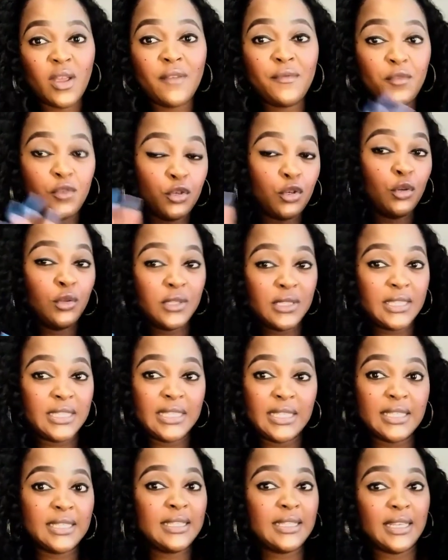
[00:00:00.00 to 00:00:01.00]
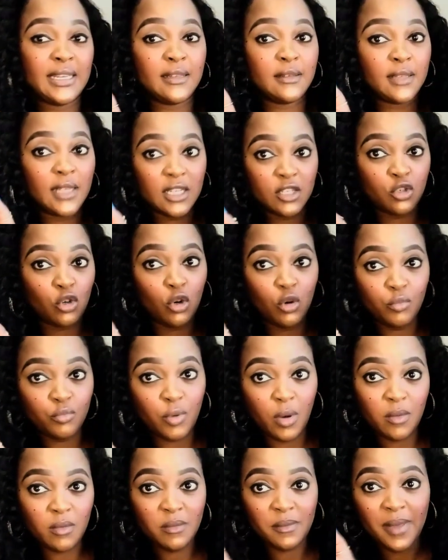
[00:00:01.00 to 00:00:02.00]
If you don't see it, then that's your own
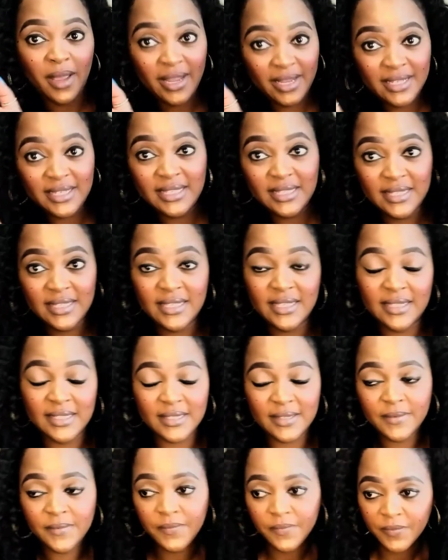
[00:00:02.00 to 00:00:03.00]
problem. I can see it.